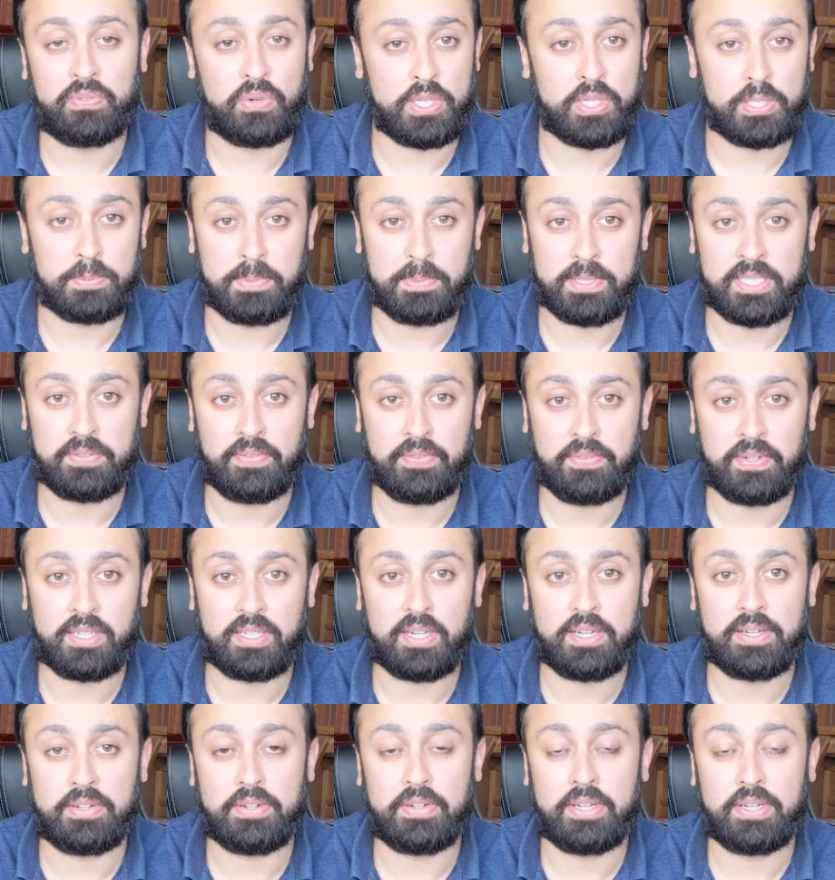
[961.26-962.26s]
for a
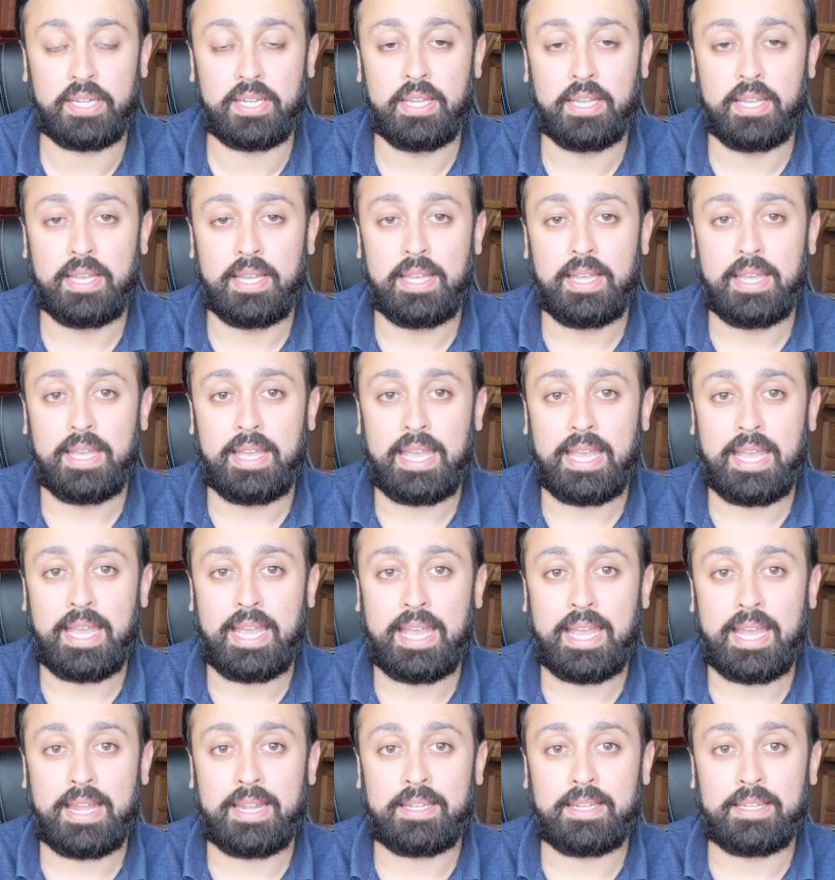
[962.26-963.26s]
specific country.
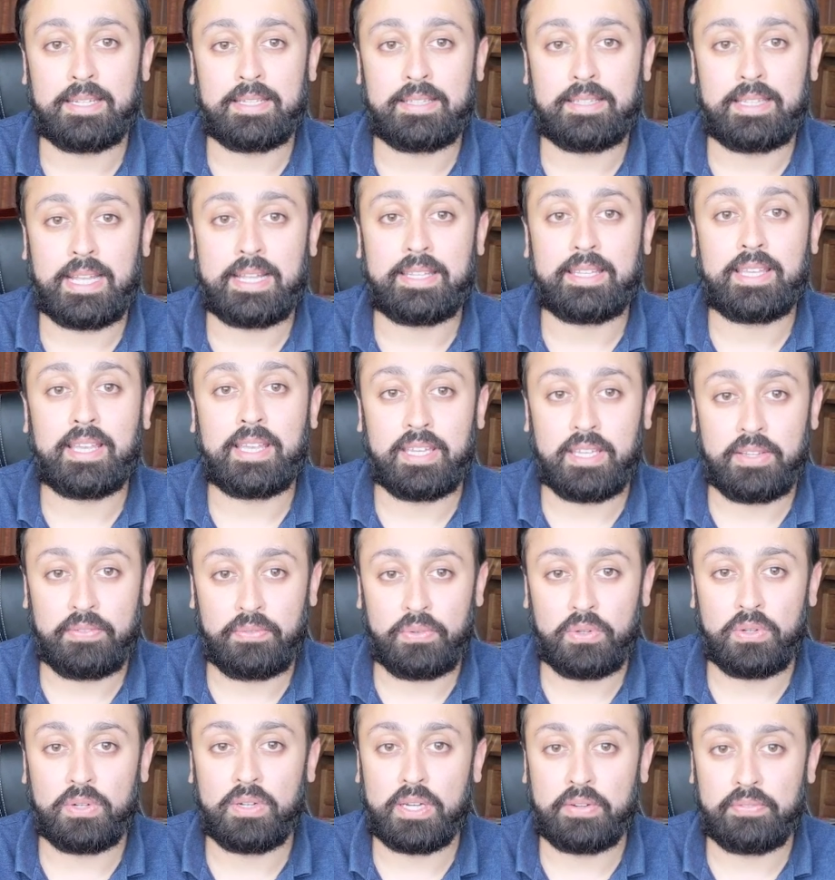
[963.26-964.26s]
And that can
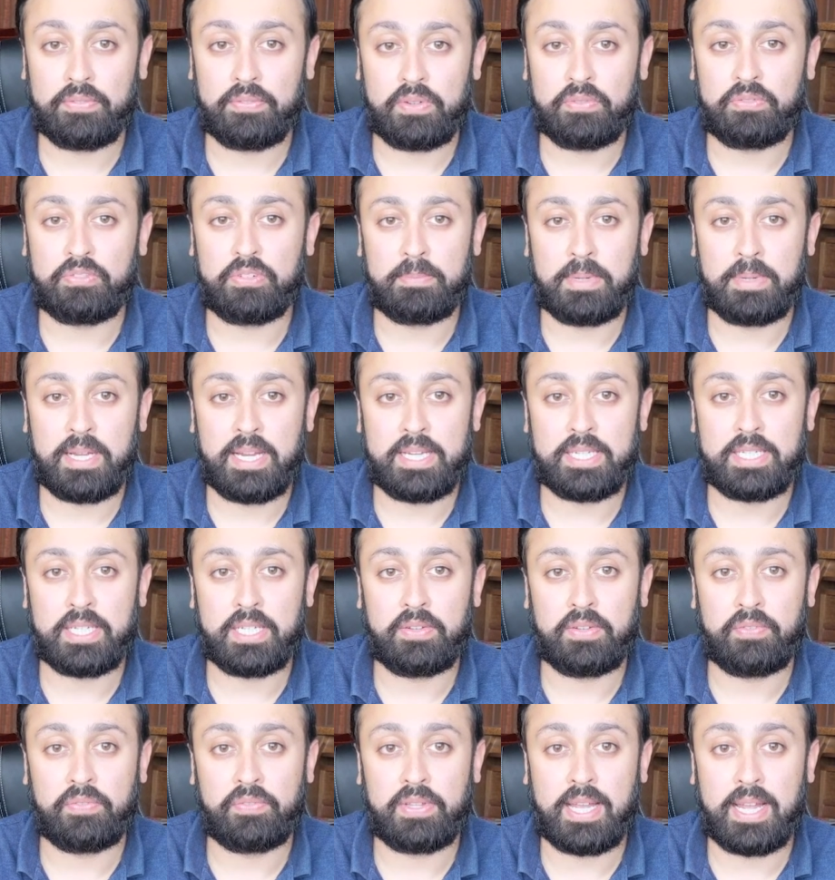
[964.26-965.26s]
give you a lot of
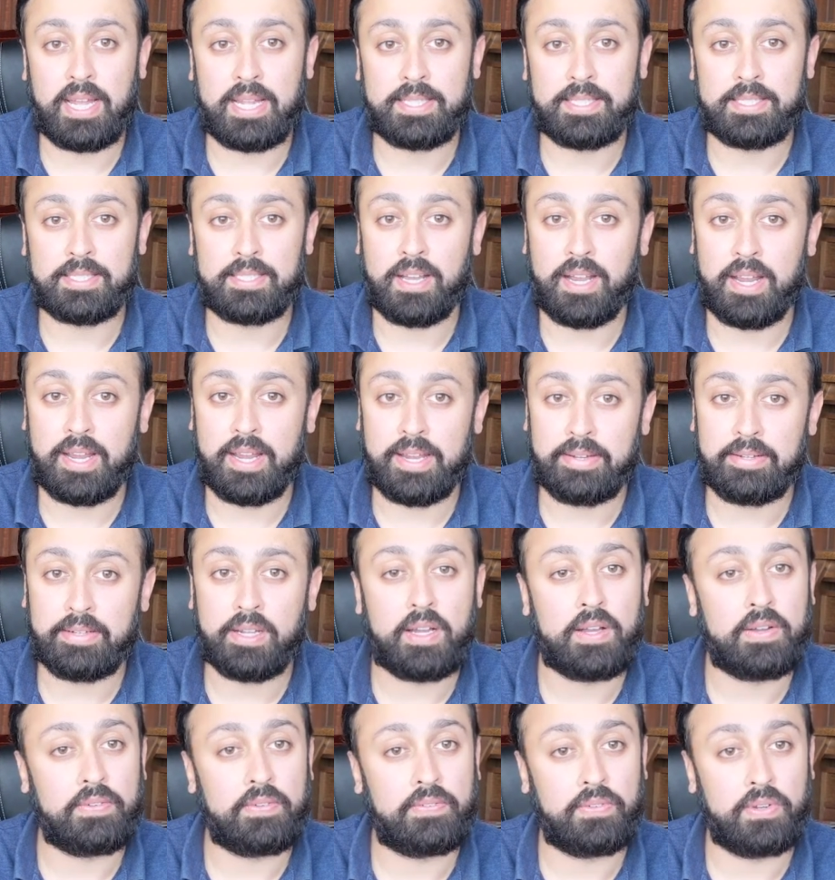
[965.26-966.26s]
information if that's high
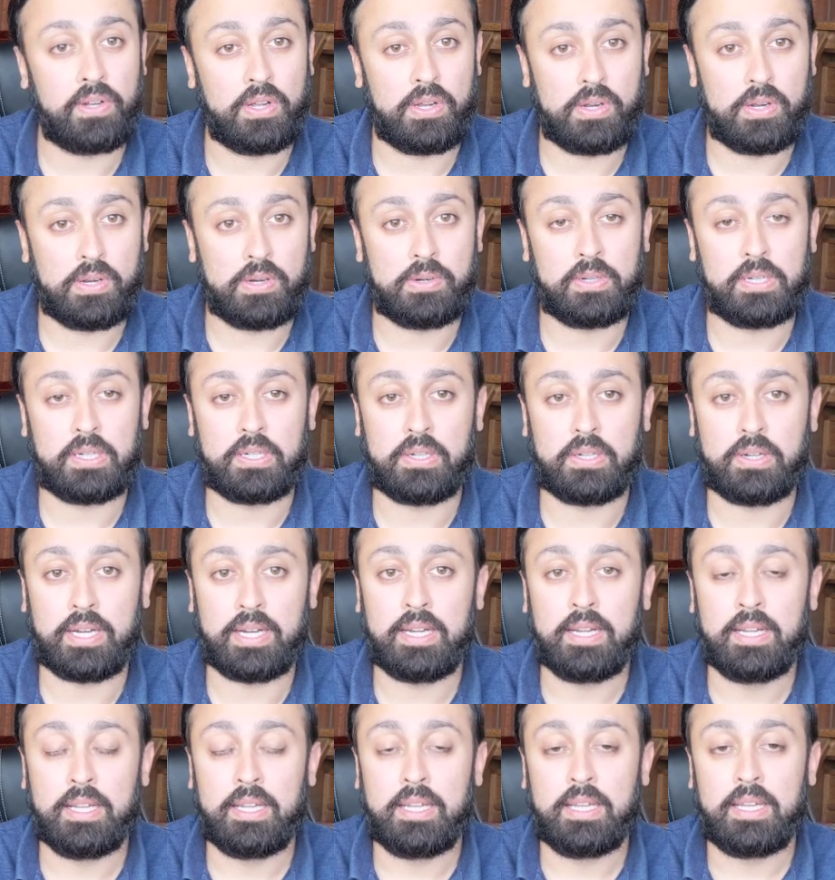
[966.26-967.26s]
enough, low,
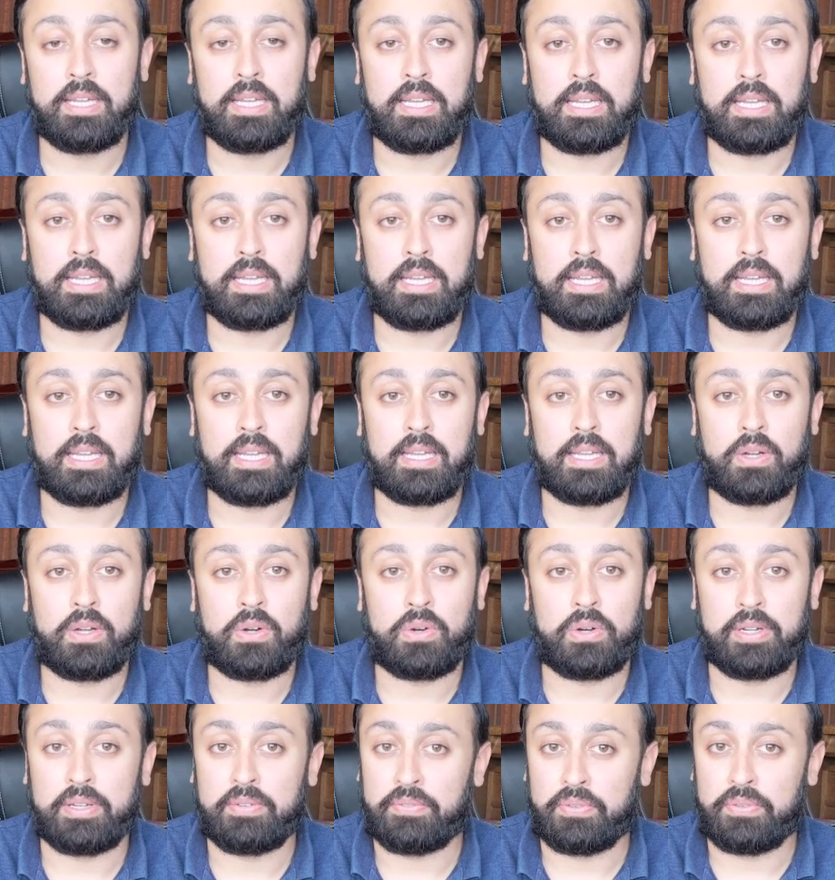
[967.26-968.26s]
or
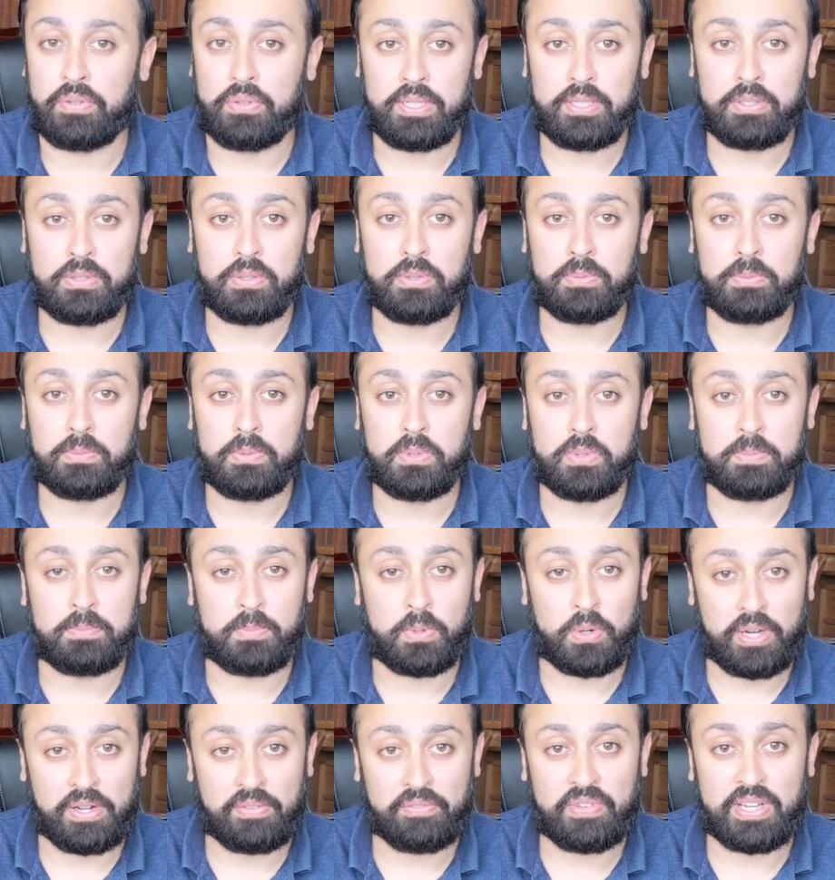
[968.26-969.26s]
if you need to do
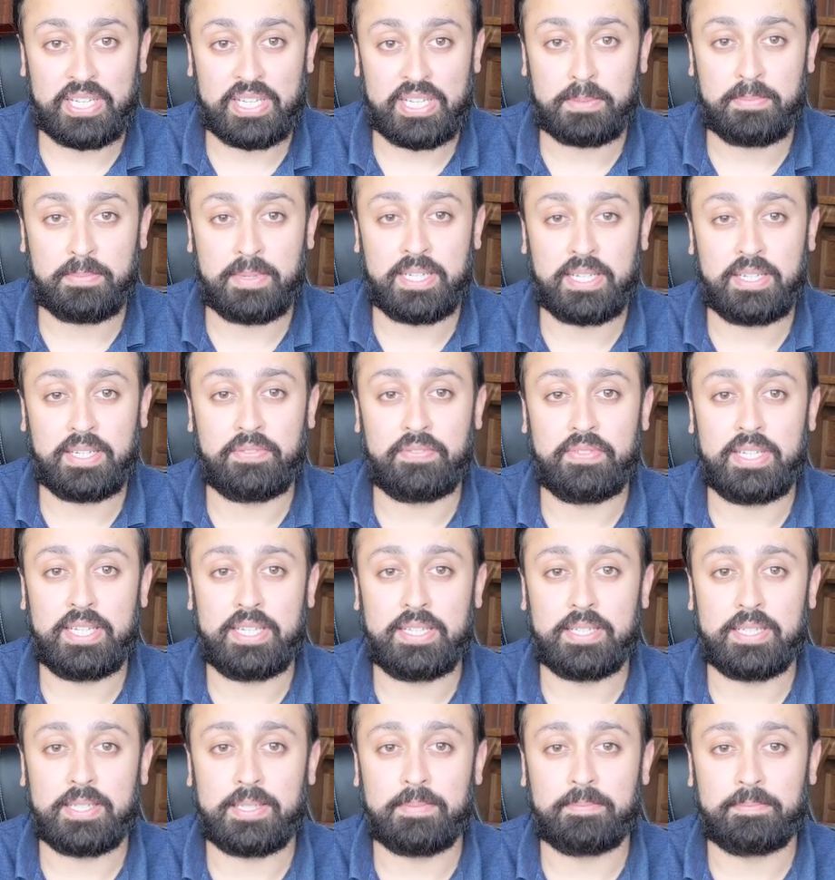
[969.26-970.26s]
more investment if
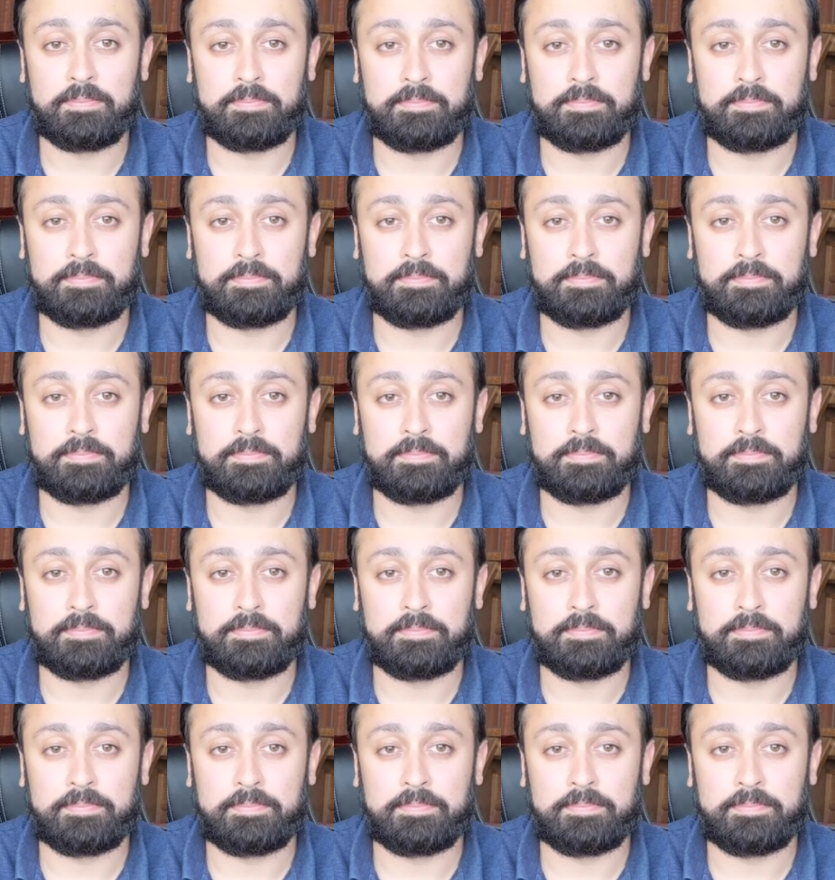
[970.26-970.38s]
needed.